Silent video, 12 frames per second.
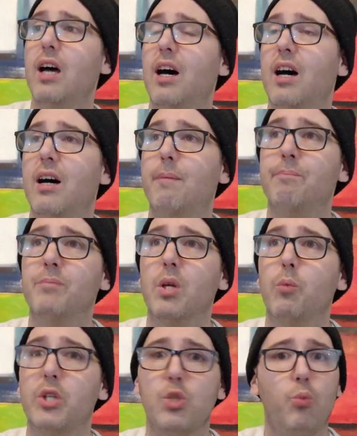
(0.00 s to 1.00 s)
Um,
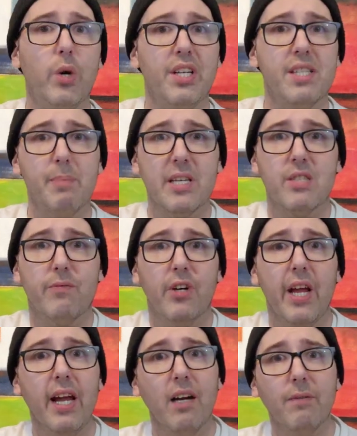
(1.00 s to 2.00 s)
which one is best
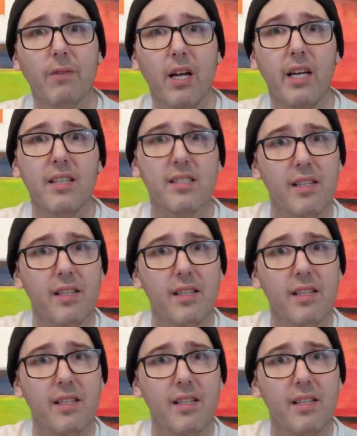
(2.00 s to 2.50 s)
for air frying?